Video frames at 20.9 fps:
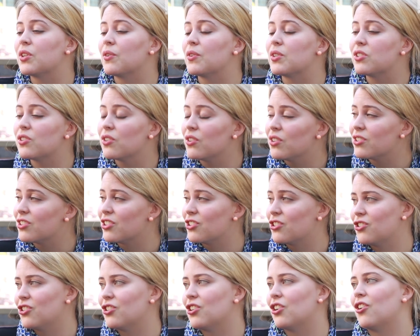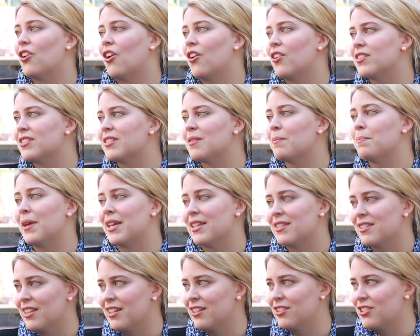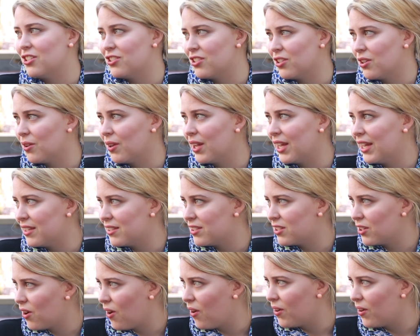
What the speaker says: So as soon as the student knows, the best thing to do is to